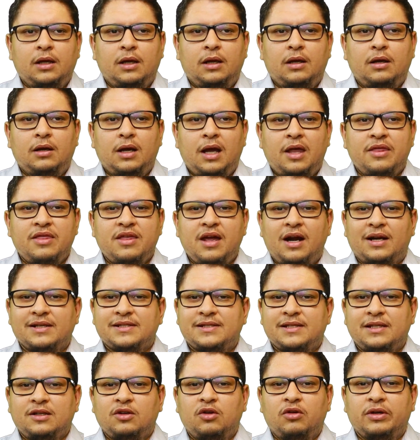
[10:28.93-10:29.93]
And they are
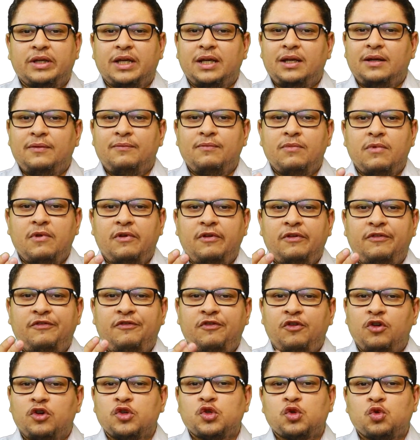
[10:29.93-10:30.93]
saying, okay,
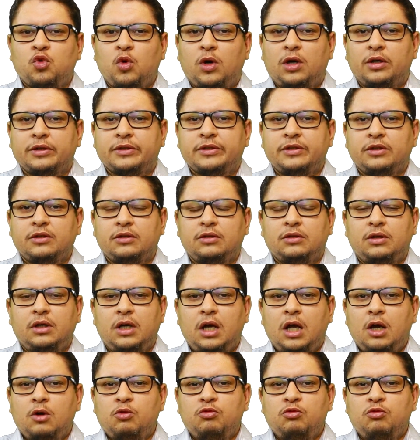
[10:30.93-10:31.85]
first quarter,